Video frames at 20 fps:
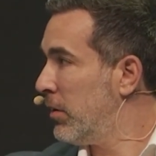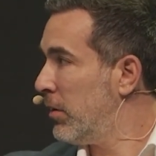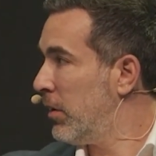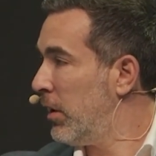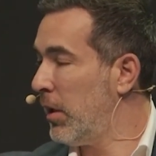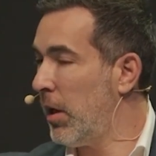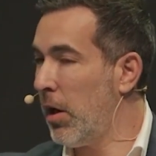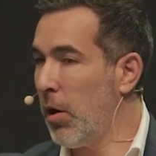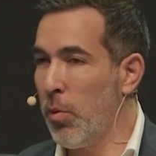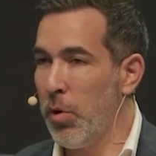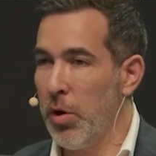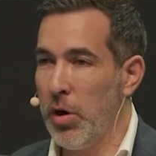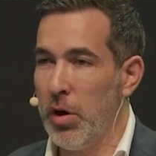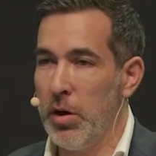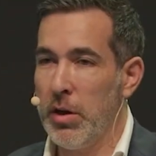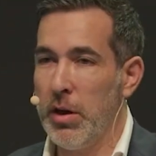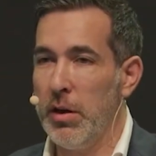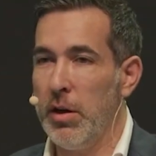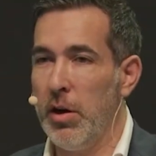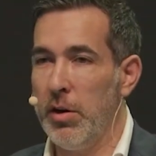in our
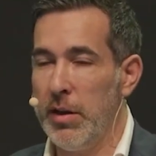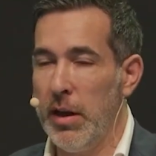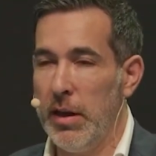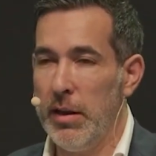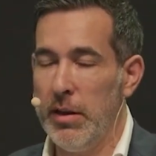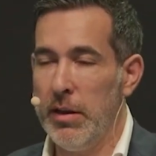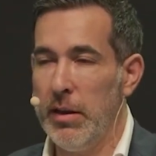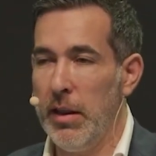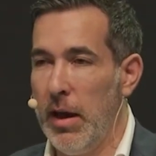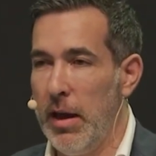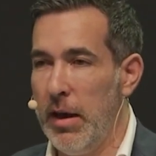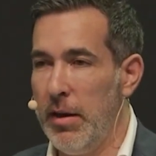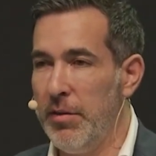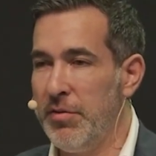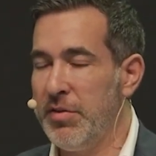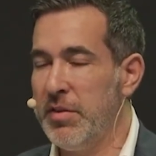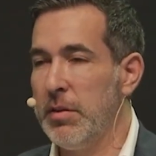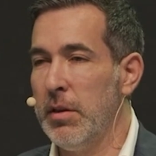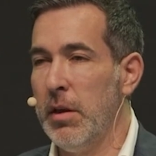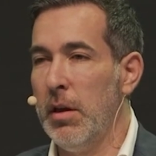work, in our daily
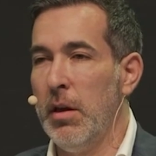lives.